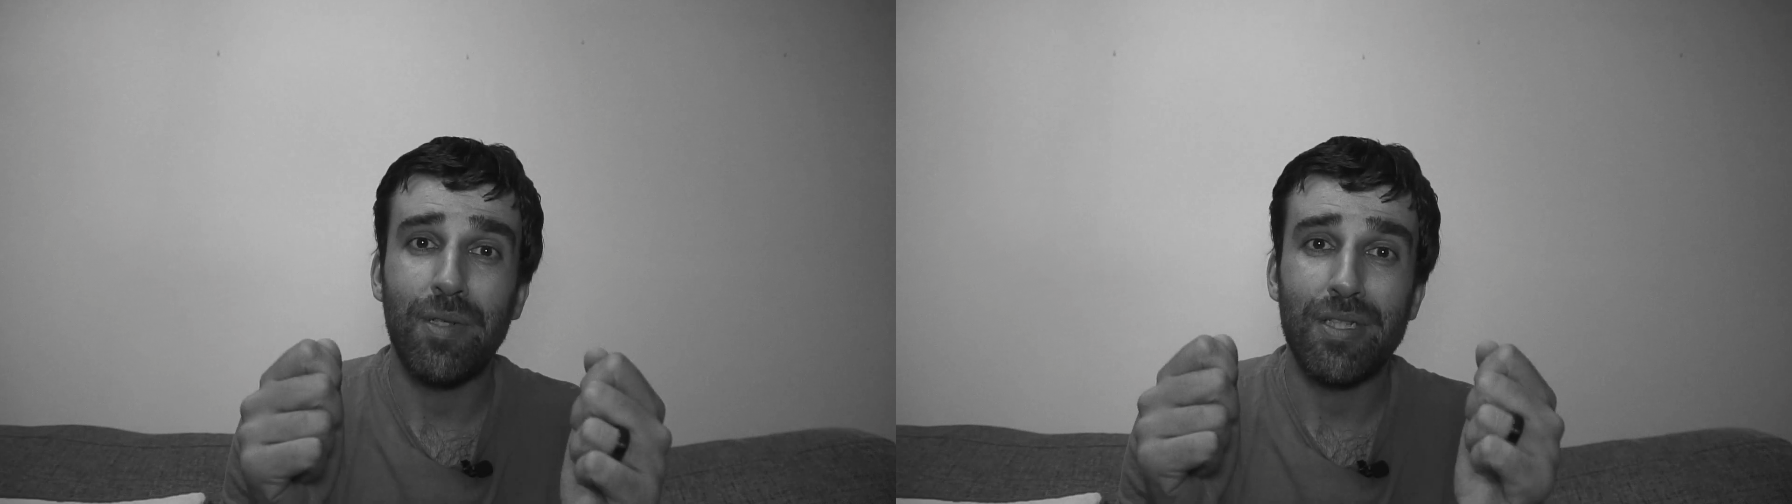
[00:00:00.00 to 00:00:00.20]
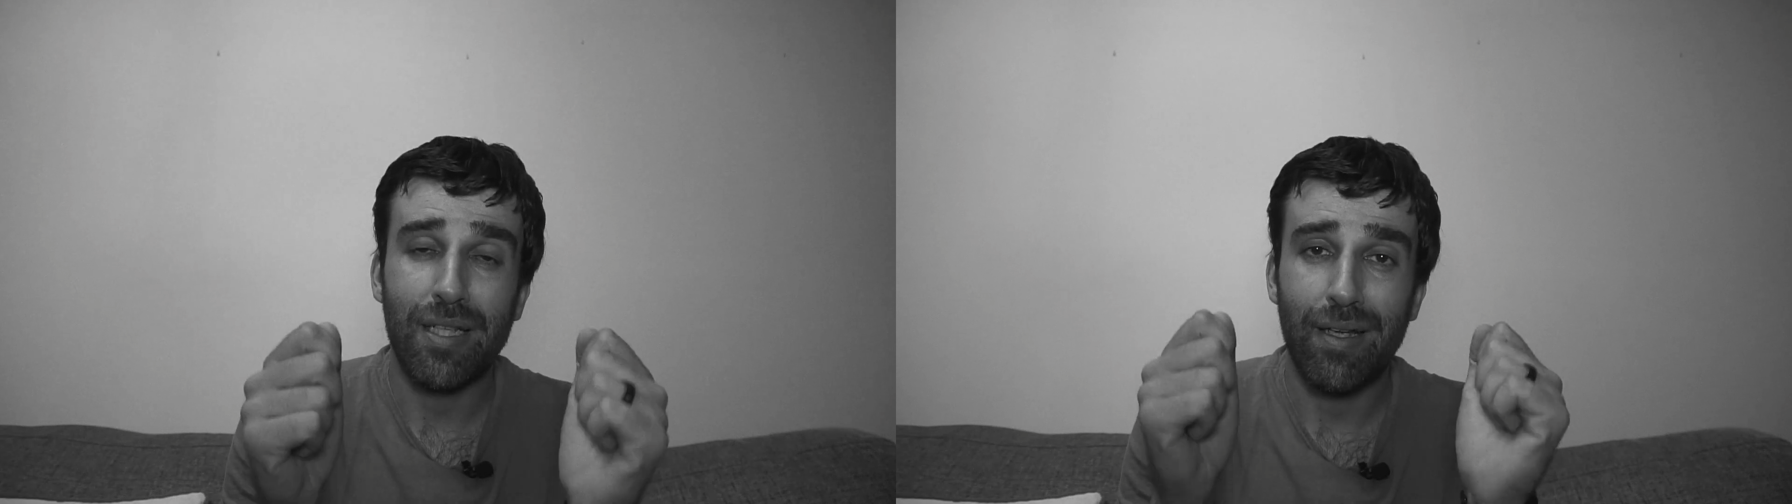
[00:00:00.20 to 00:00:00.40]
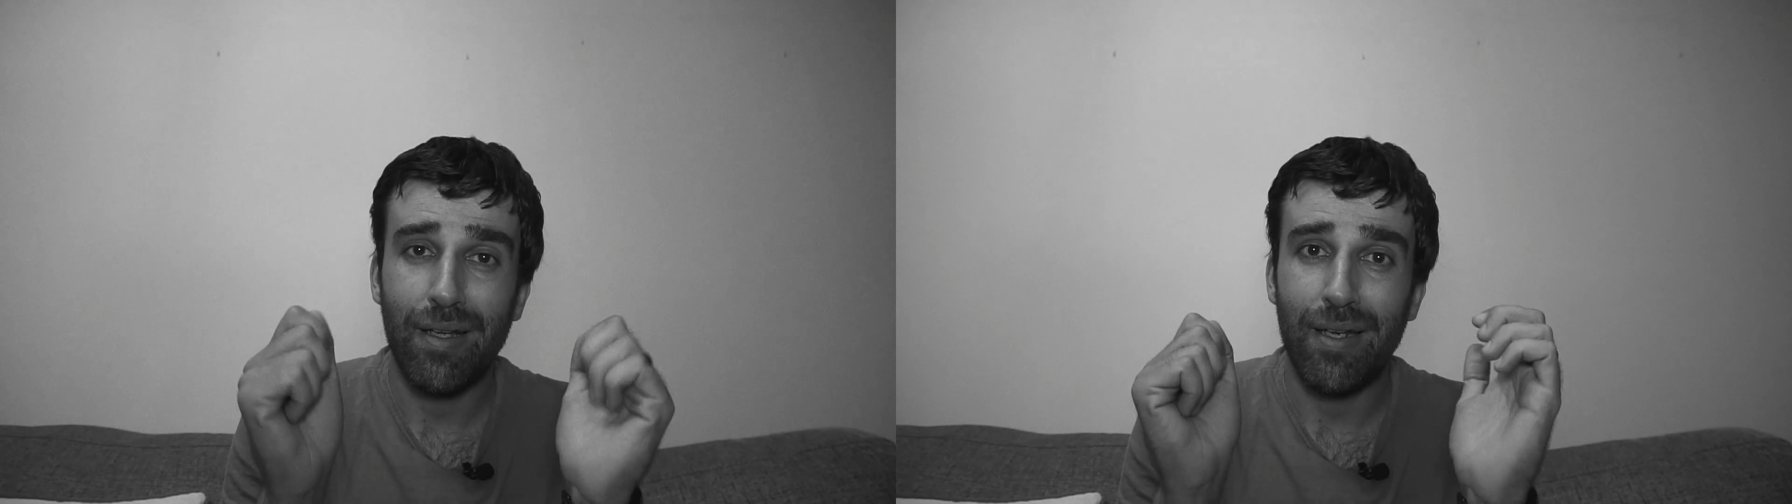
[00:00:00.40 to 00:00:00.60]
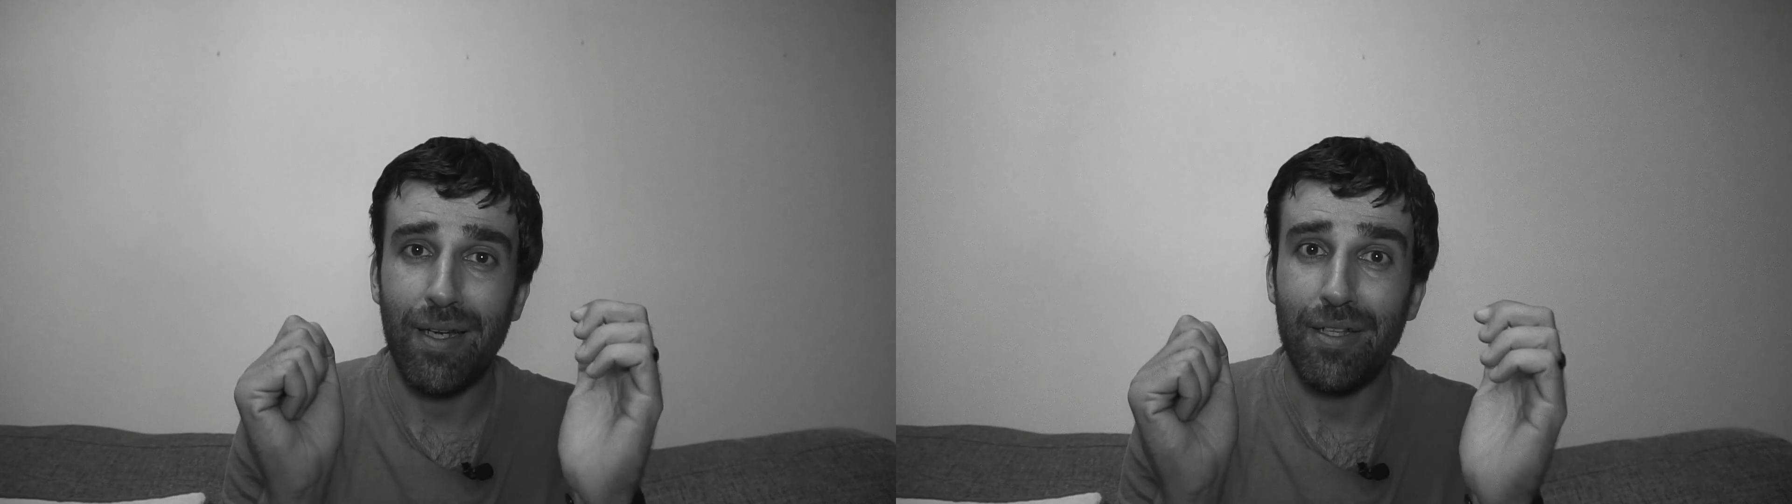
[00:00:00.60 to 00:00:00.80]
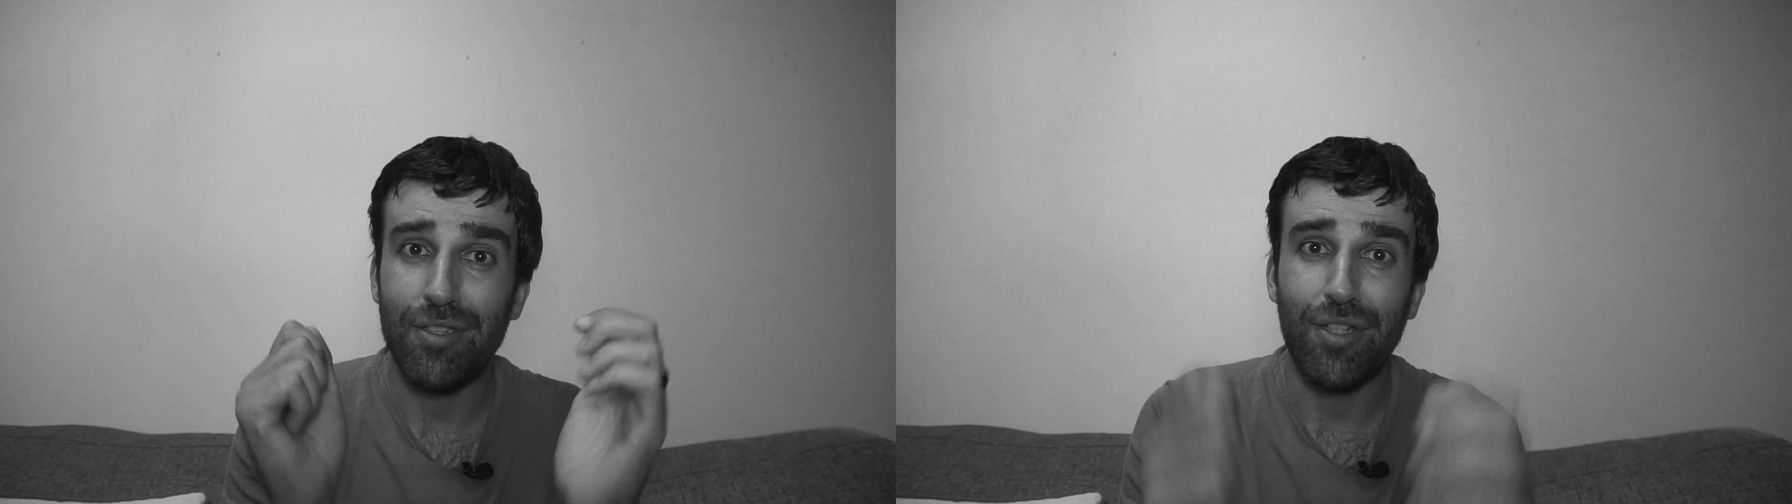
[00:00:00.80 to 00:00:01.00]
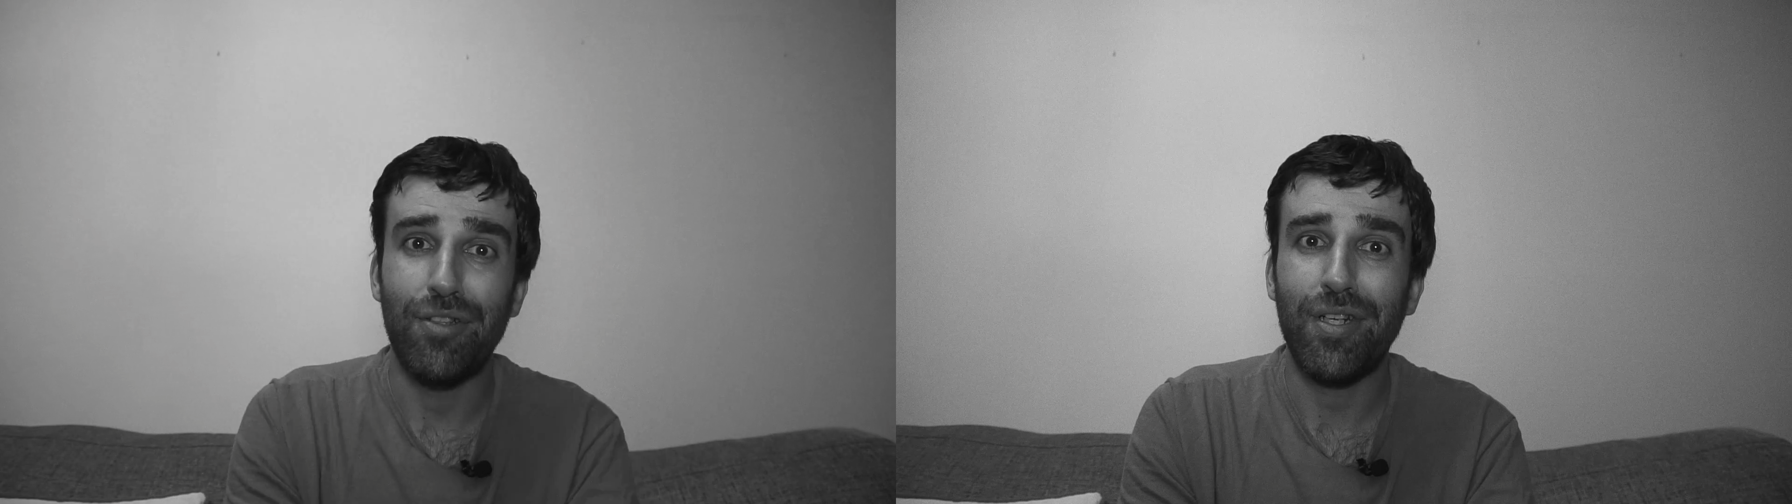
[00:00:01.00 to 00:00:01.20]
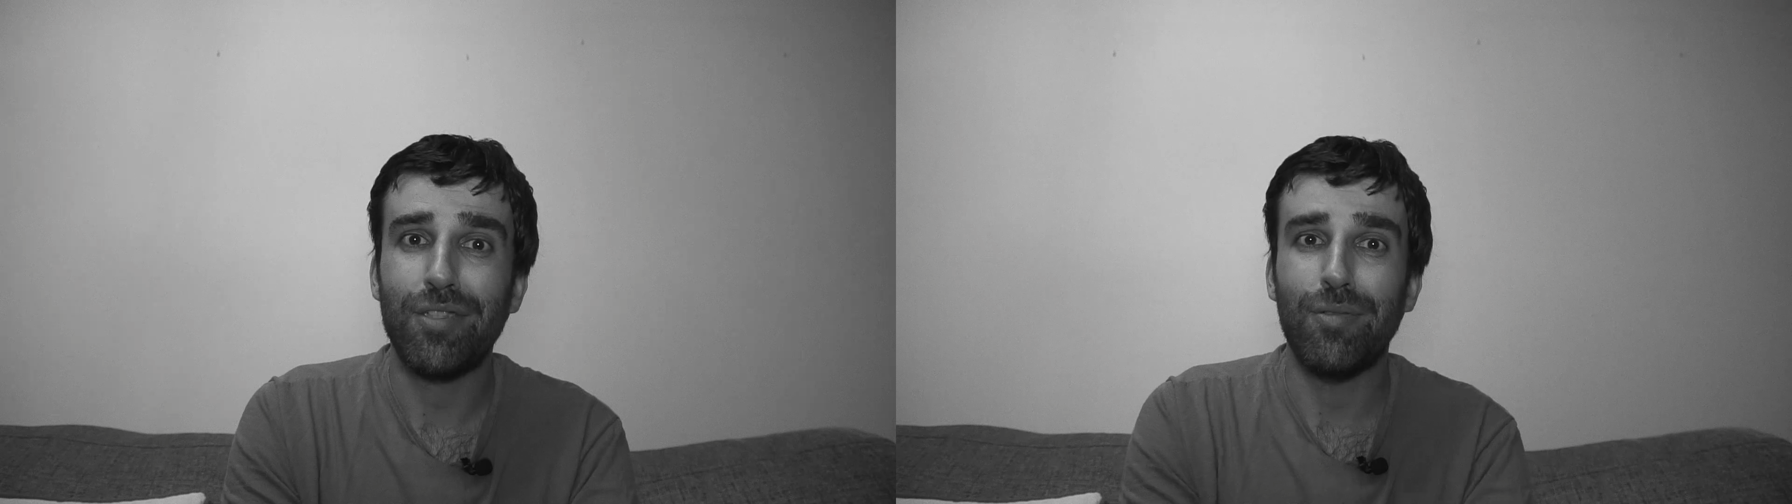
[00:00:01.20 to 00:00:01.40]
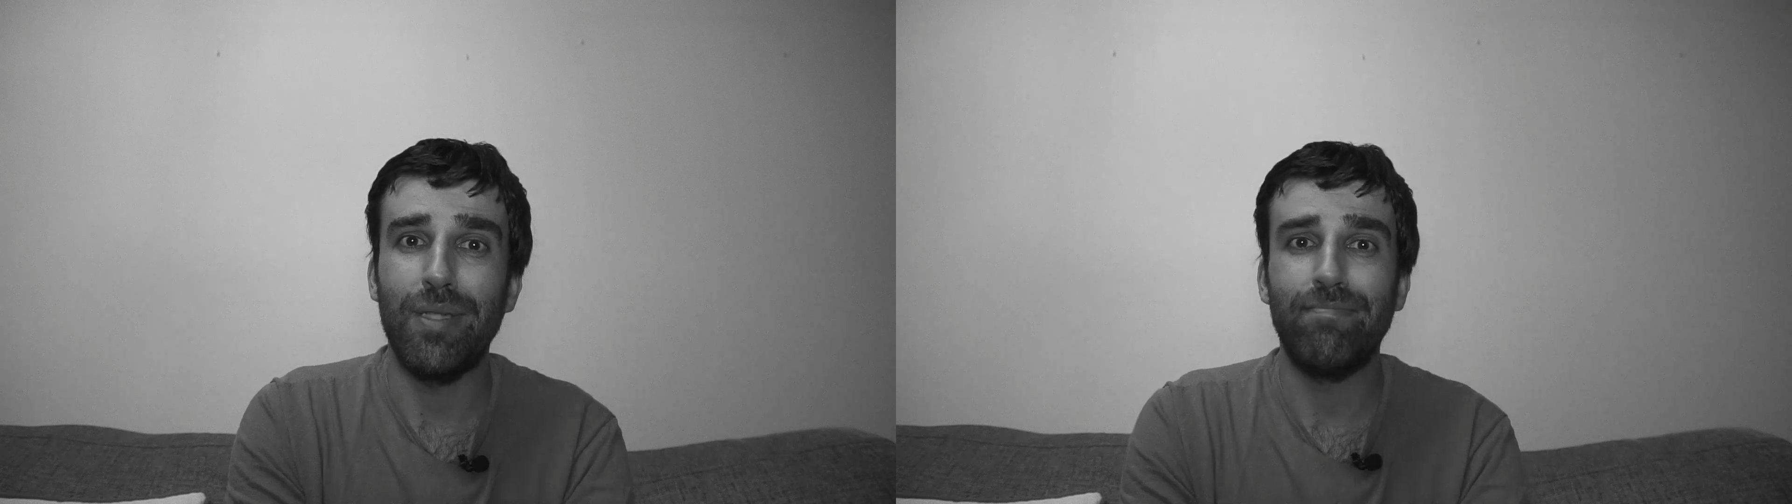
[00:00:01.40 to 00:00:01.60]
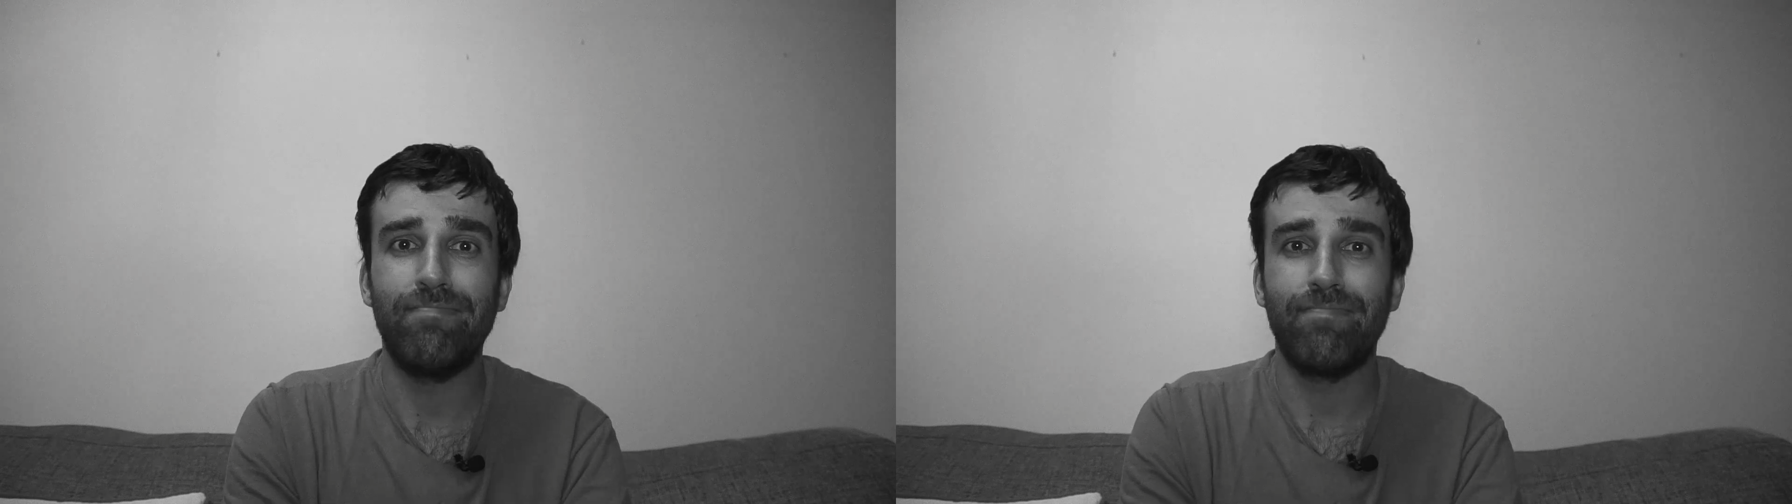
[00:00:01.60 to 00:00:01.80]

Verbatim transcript: once again, and see you in the next one.